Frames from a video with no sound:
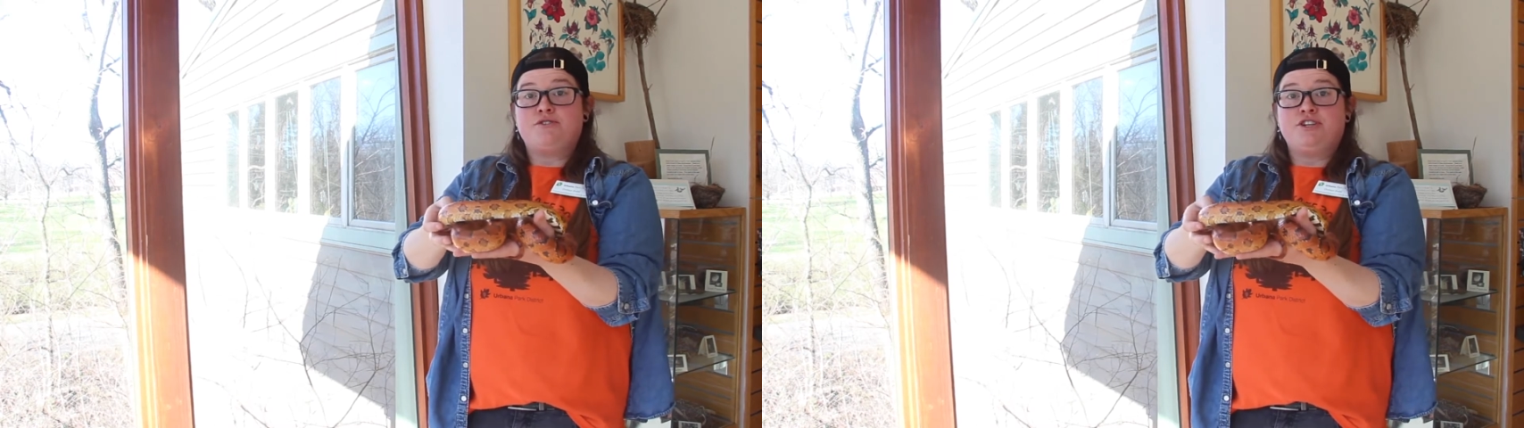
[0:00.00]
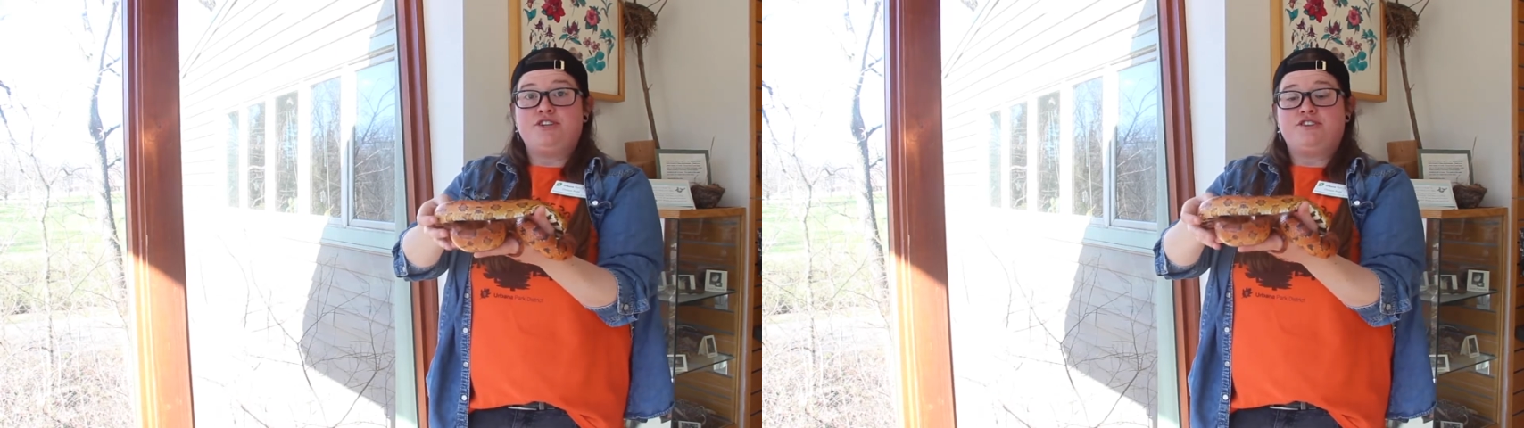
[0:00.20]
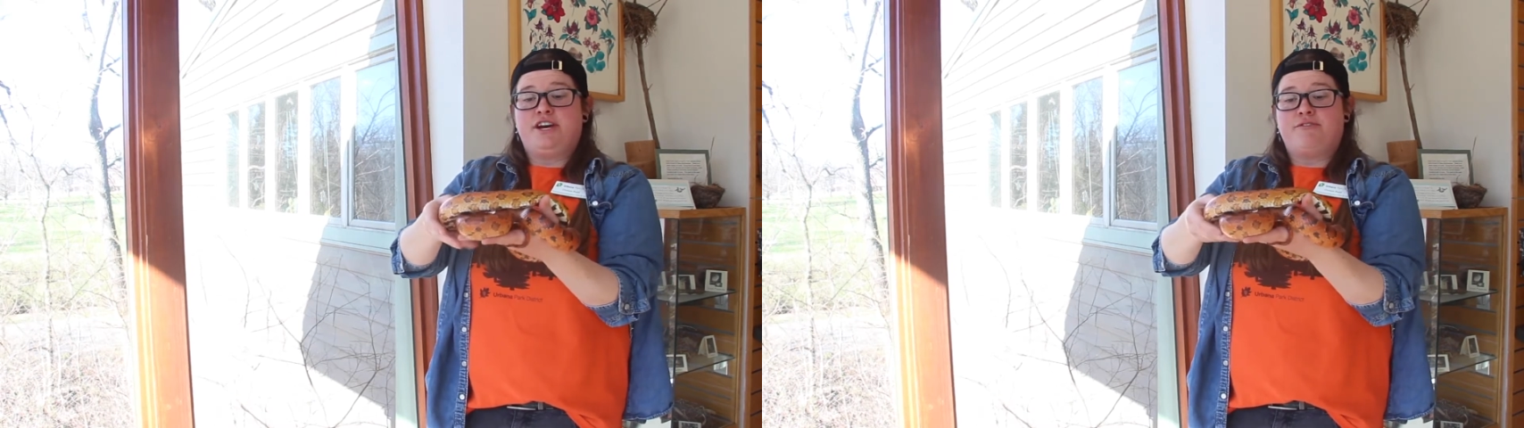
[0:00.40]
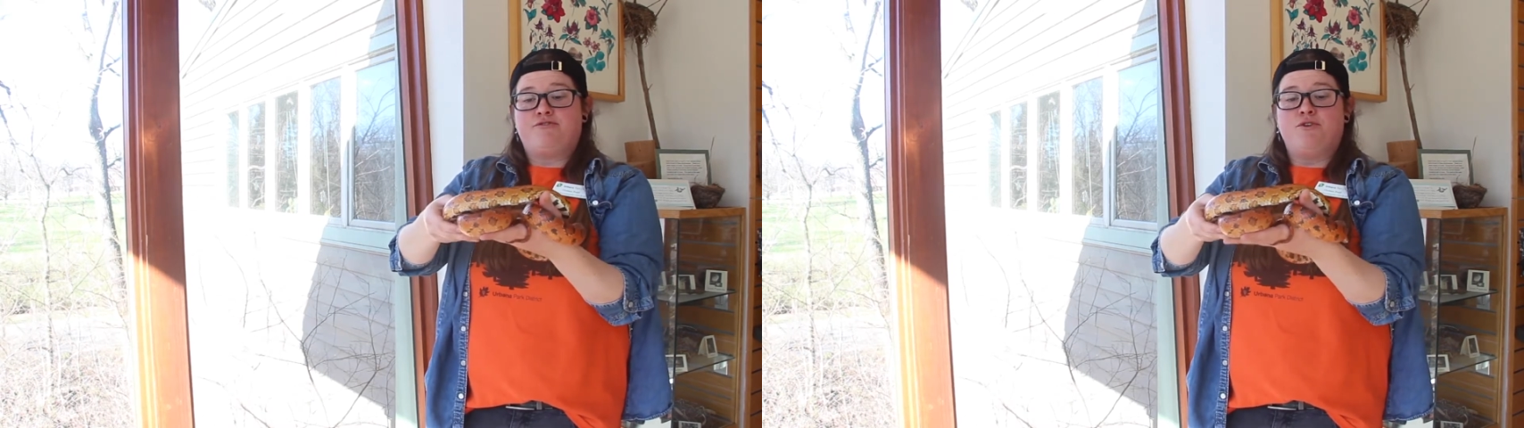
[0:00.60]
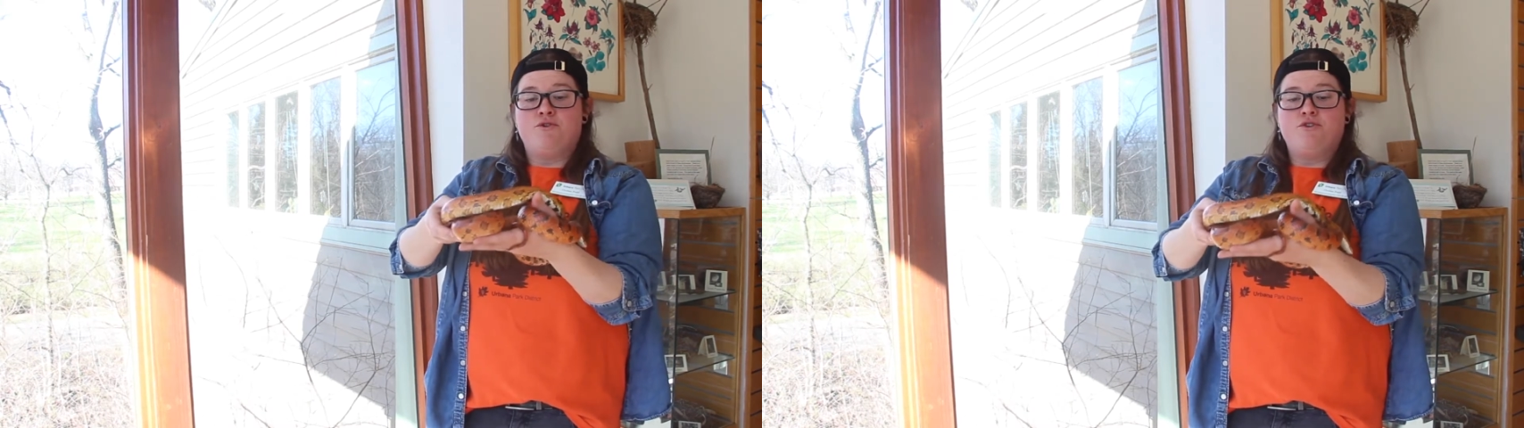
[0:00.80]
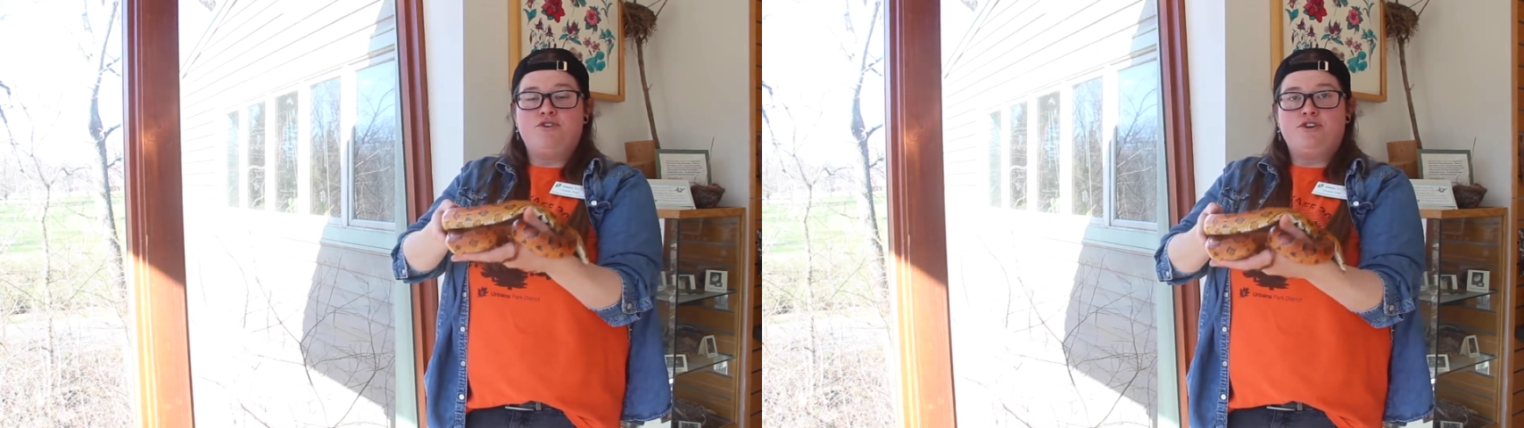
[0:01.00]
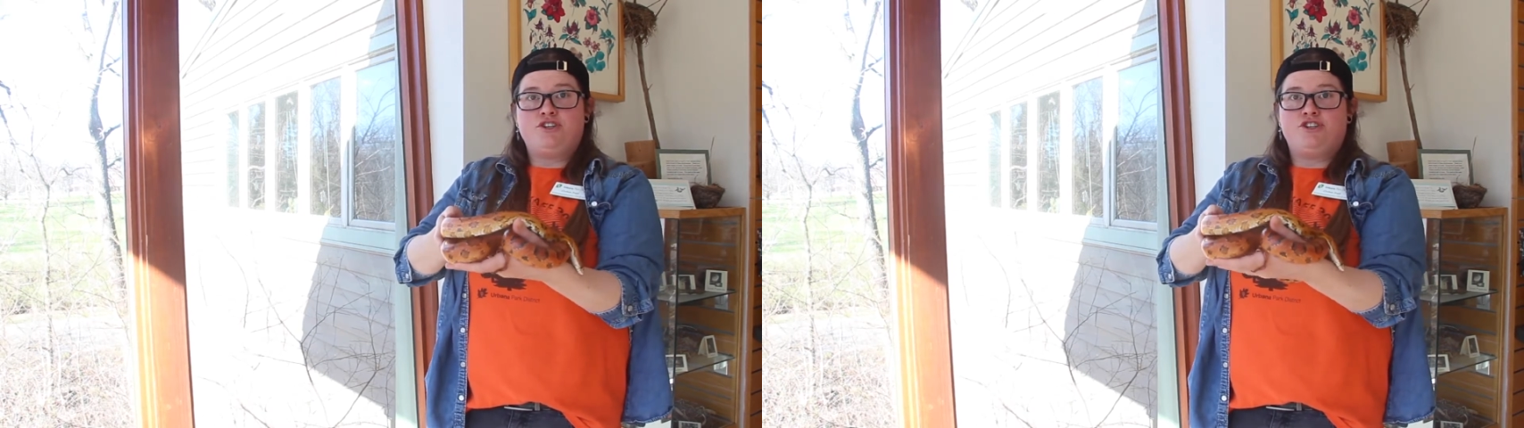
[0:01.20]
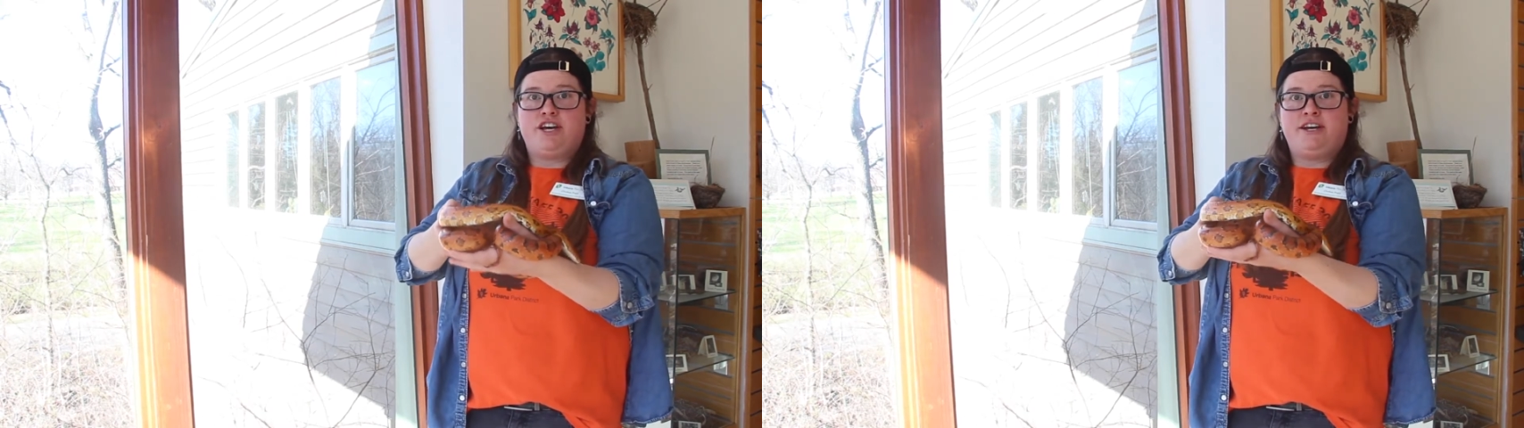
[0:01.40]
She just had a full
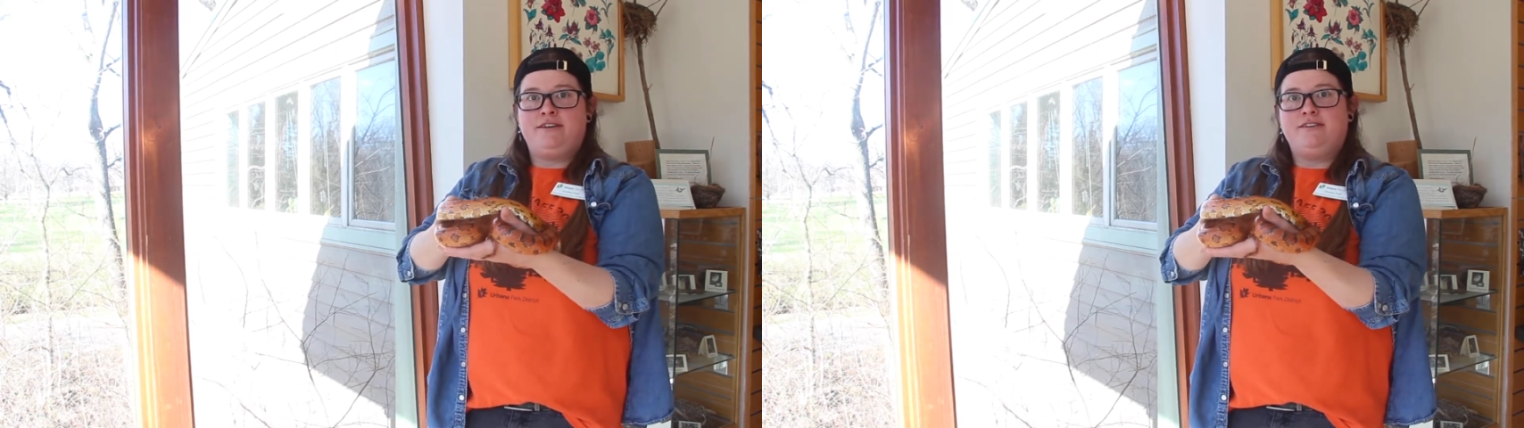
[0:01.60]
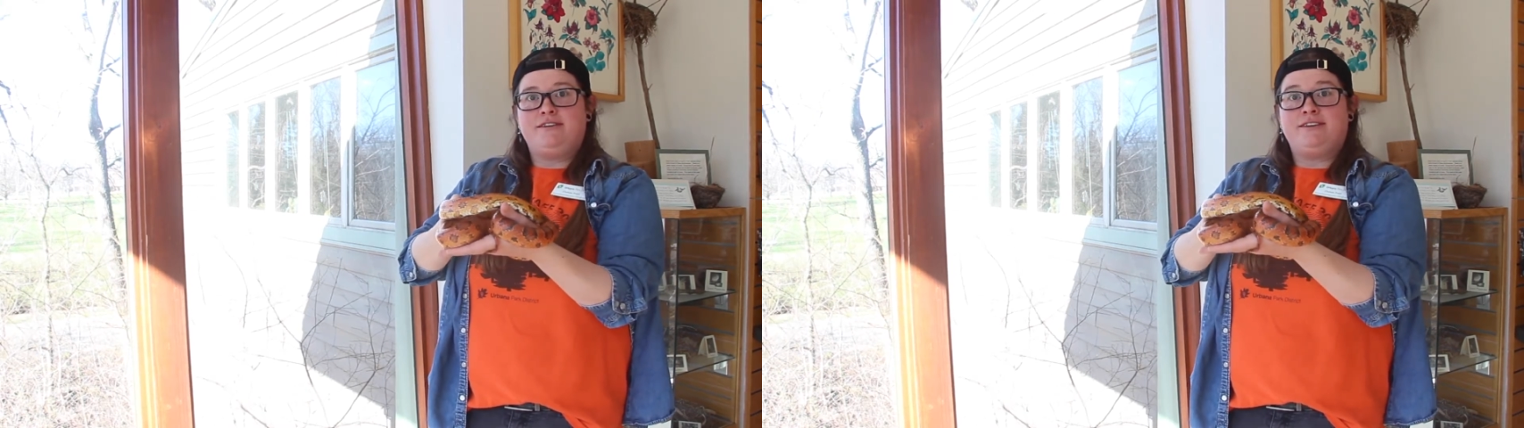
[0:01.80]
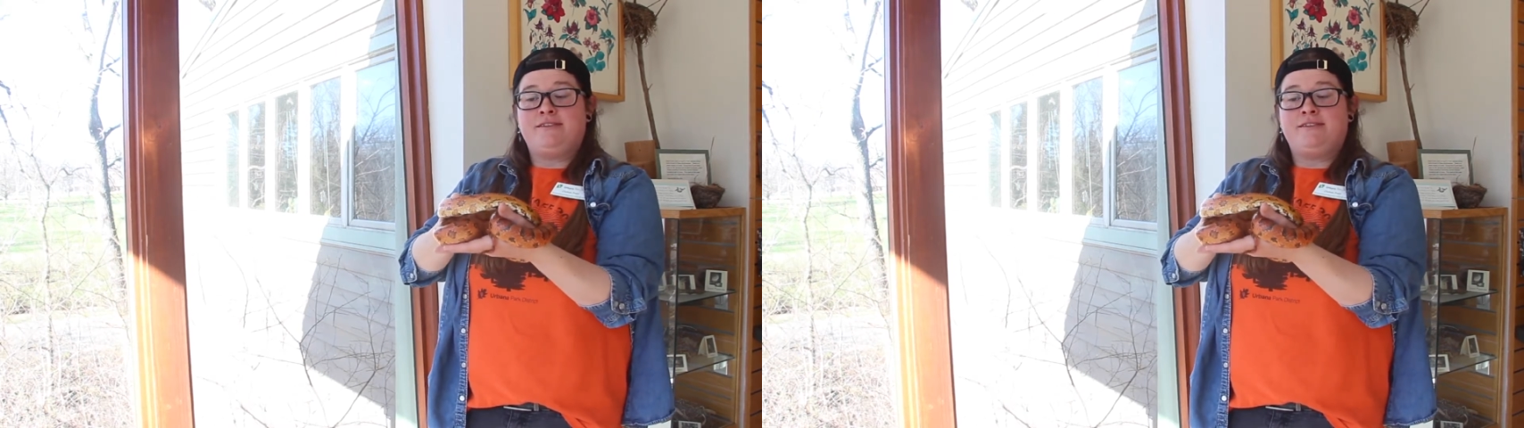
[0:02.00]
shed